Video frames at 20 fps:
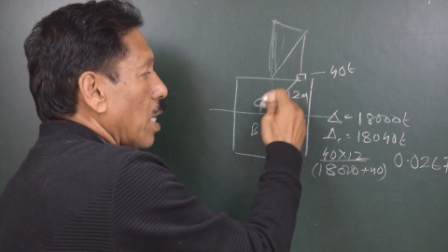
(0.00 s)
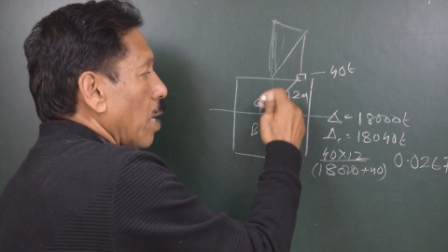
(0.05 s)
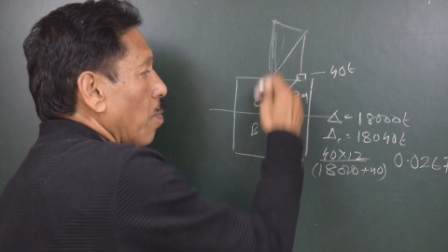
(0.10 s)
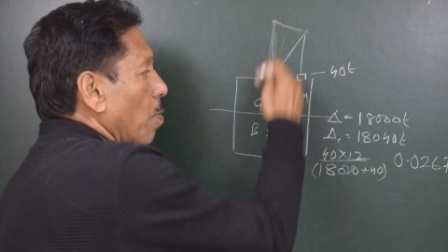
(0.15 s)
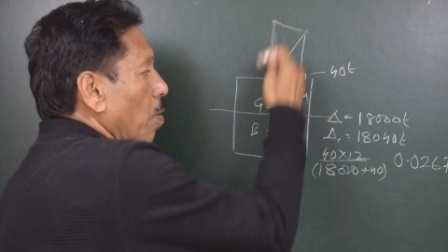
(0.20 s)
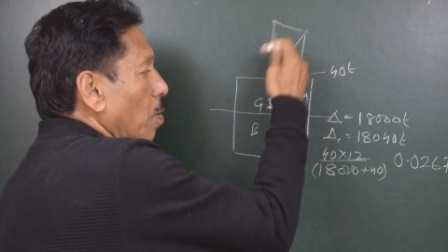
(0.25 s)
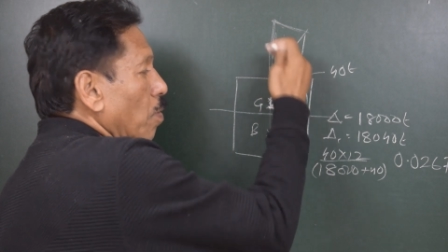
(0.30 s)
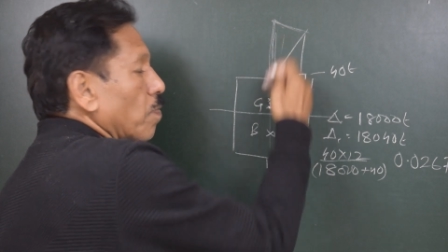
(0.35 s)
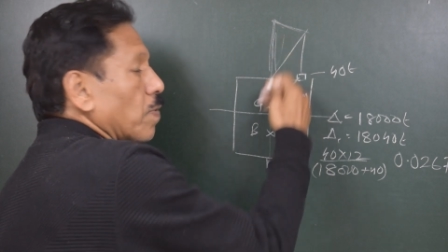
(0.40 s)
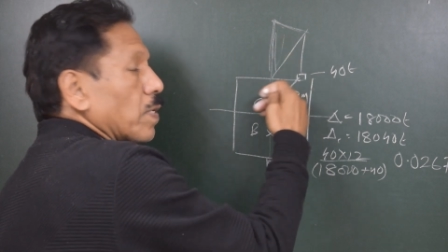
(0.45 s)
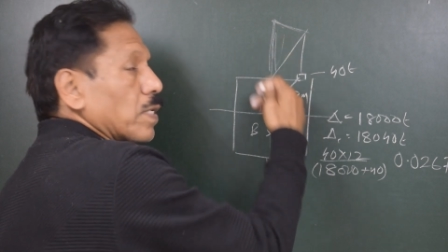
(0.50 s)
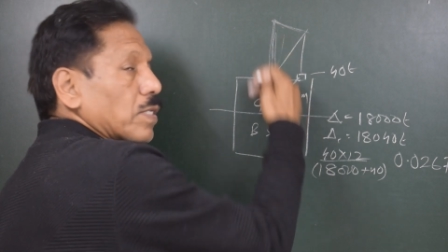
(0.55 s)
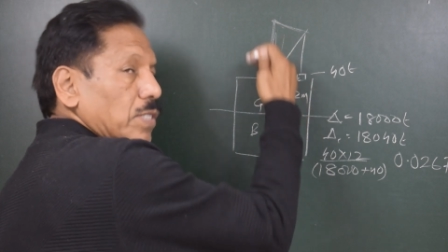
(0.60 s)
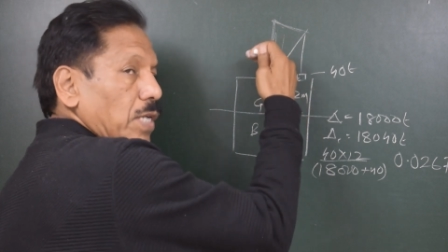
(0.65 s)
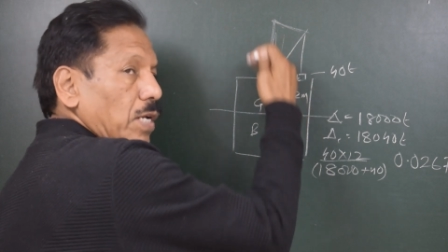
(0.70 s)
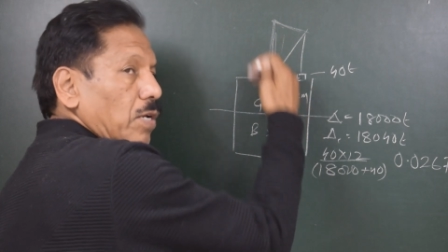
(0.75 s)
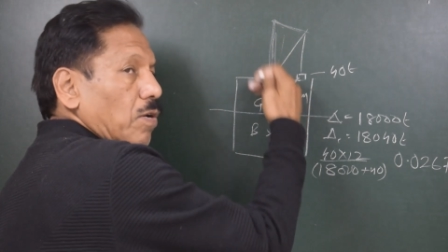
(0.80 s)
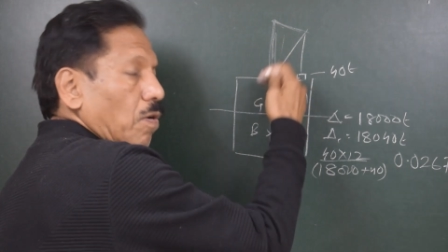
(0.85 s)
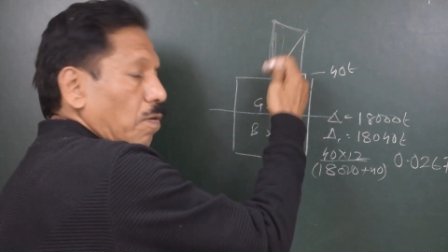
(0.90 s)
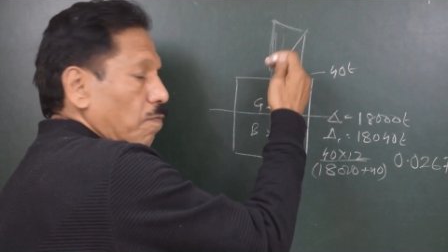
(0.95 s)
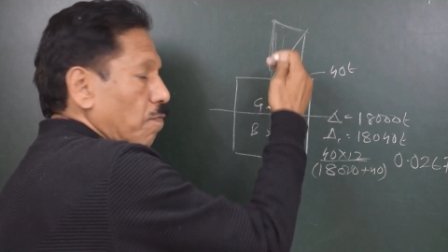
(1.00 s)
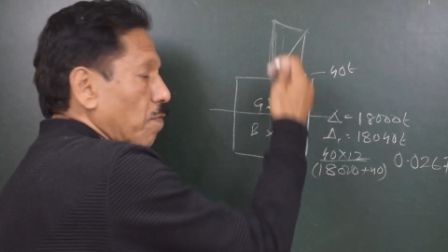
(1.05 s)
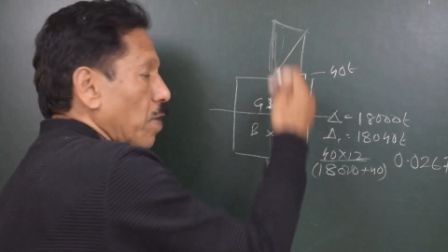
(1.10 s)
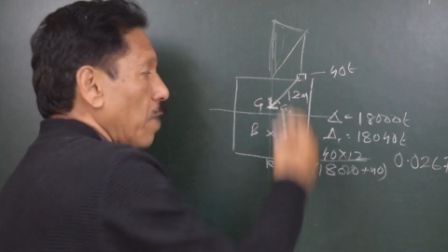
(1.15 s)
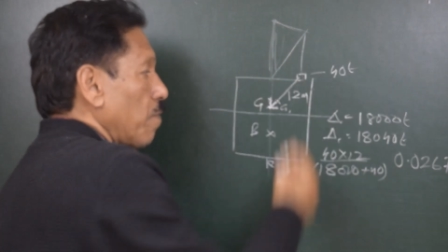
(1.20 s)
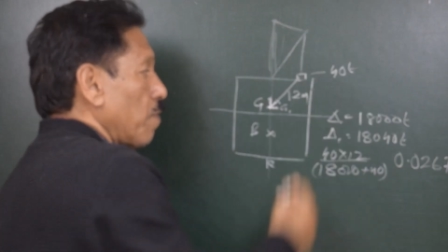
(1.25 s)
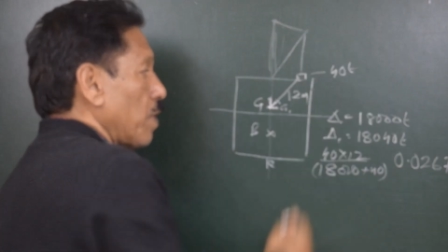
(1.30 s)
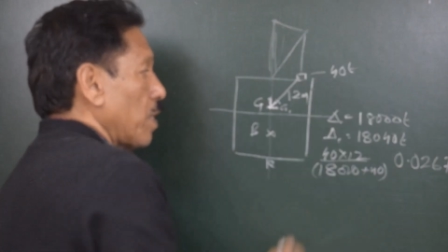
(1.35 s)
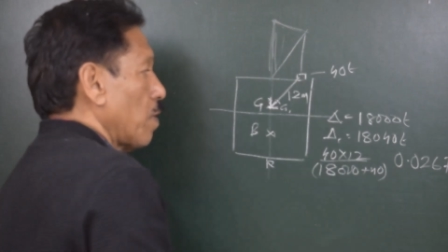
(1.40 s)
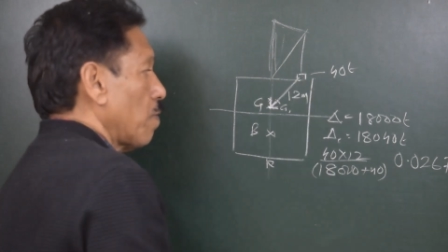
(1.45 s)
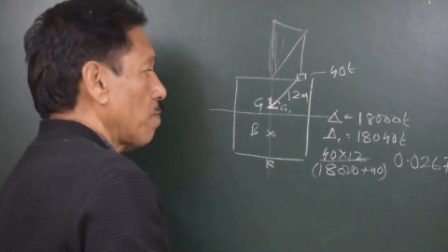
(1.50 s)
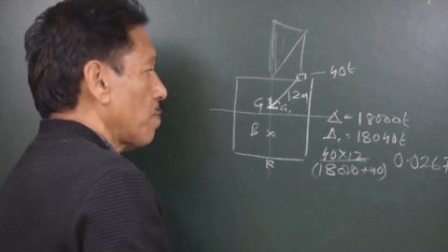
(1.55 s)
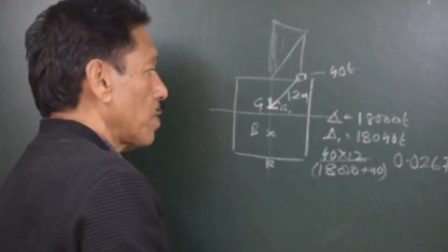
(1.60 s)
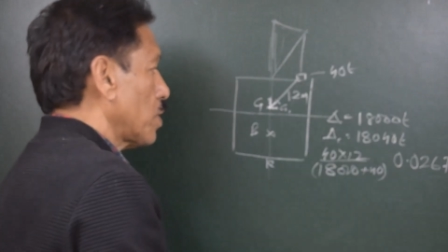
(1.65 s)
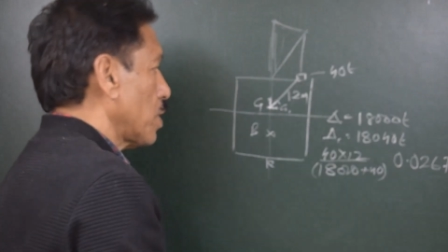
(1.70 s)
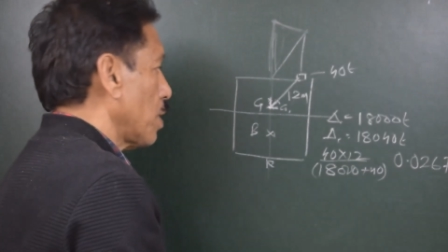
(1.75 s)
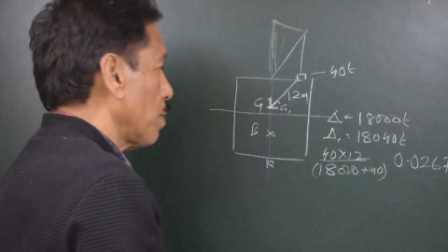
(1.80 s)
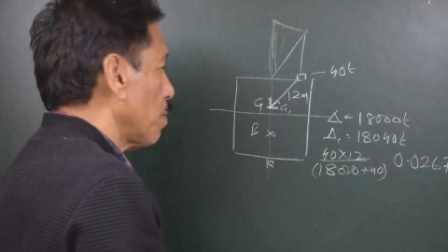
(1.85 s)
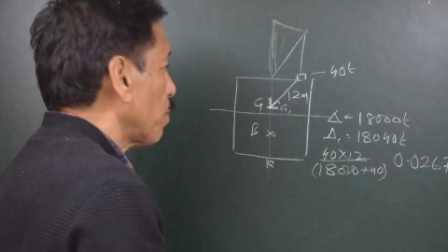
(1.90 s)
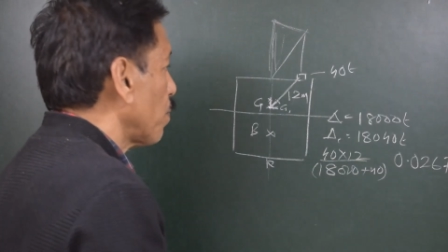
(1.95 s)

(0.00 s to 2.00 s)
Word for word: above the center of gravity of the ship.